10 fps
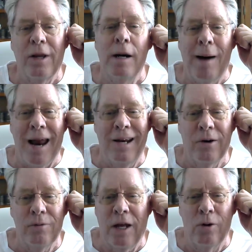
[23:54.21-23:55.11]
Get them out of
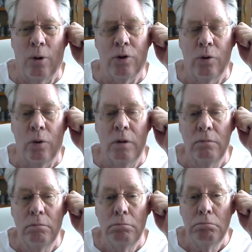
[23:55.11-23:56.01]
here. They don't know what they're doing.
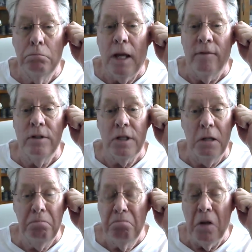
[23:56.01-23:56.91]
Kevin
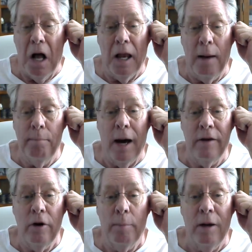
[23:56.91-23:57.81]
said, I'll have them out
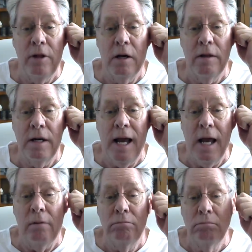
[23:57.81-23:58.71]
of there by the end of the
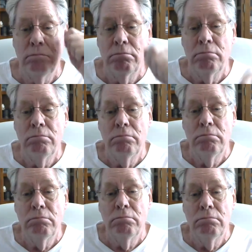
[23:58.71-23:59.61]
day,
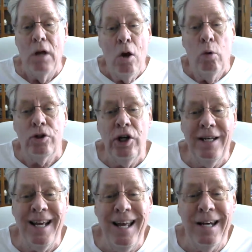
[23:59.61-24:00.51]
which he
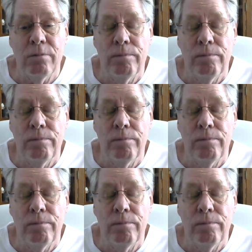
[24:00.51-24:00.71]
did.